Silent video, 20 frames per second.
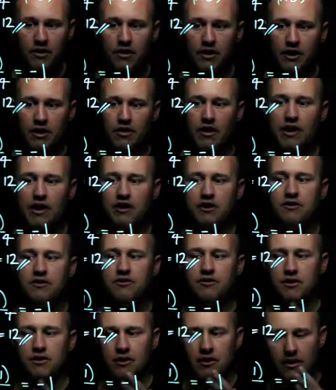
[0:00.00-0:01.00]
And that is
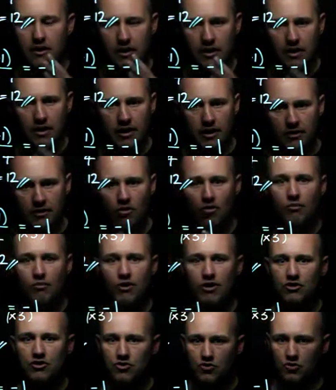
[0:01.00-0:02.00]
that in
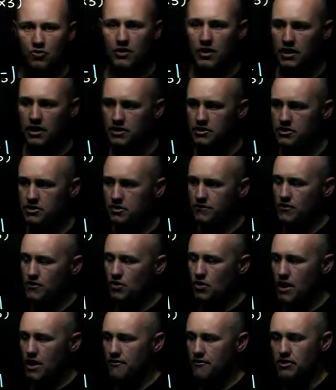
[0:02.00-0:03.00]
almost all cases, if you
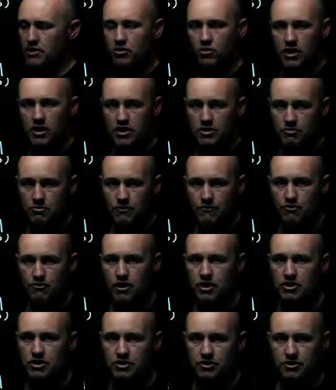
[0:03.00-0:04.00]
have an equation with
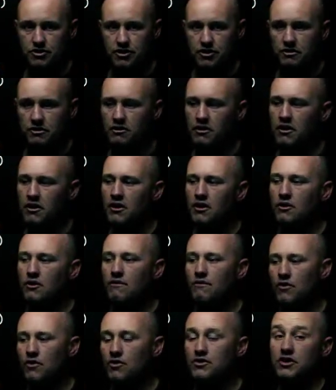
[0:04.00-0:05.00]
fractions in it, the
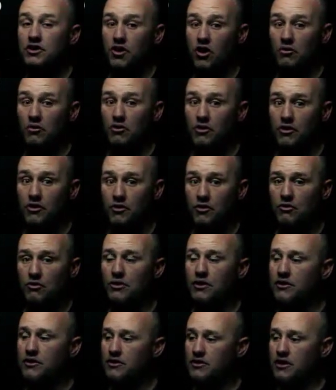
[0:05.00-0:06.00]
first thing I want to do
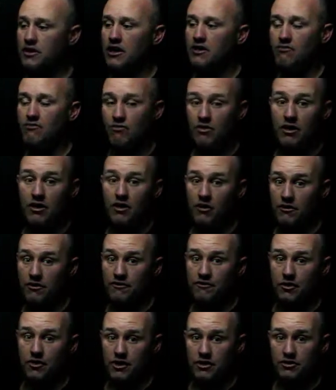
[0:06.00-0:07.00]
is get rid of those
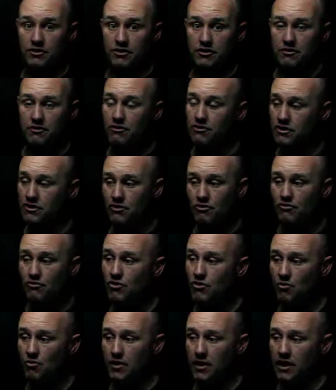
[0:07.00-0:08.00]
fractions because they're a
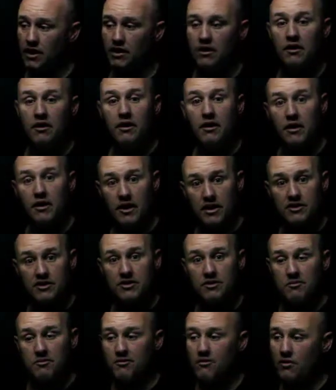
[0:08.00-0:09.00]
real pain. And
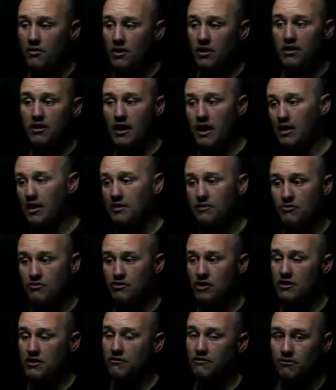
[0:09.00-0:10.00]
simplifying, adding,
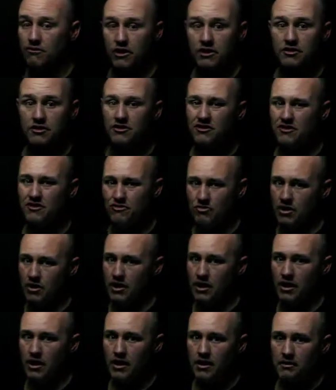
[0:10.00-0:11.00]
subtracting fractions is really
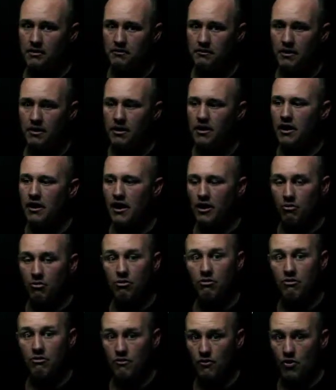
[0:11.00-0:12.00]
hard, and I want
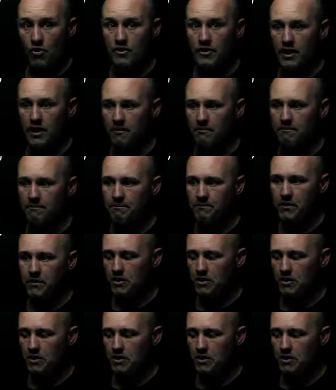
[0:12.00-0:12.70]
to avoid that.